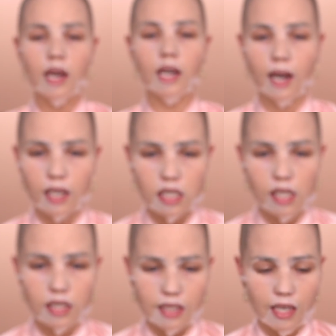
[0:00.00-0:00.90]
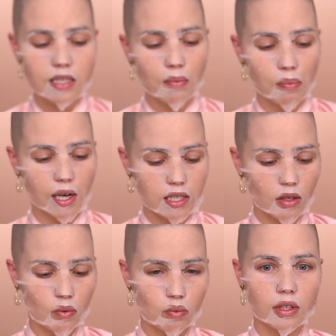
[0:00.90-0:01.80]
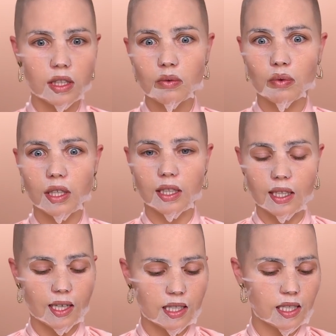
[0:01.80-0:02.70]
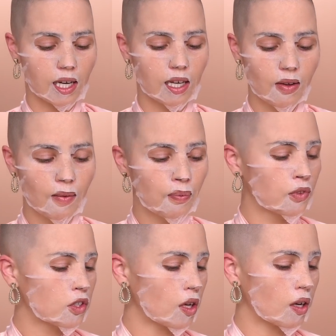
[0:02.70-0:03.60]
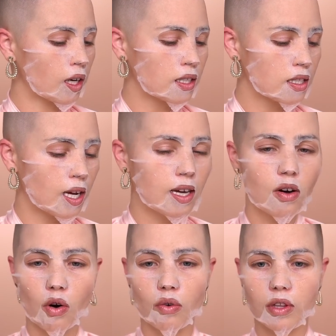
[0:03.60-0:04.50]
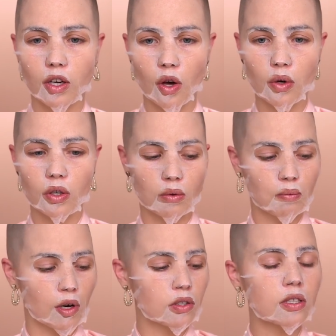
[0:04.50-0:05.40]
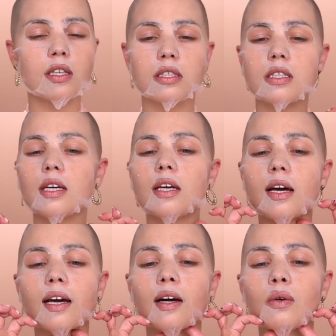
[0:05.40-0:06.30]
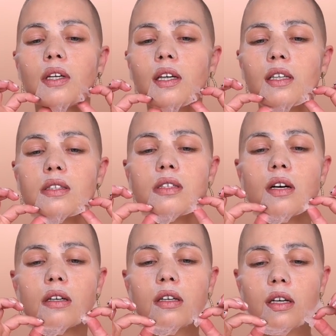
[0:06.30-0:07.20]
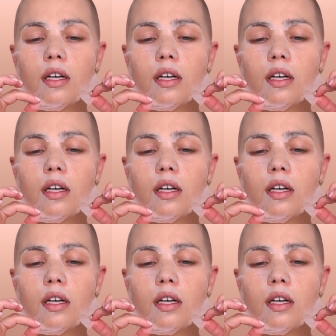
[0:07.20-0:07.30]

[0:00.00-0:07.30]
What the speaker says: it actually stays in place really nicely. So let's take off the coconut mask and see how it has done.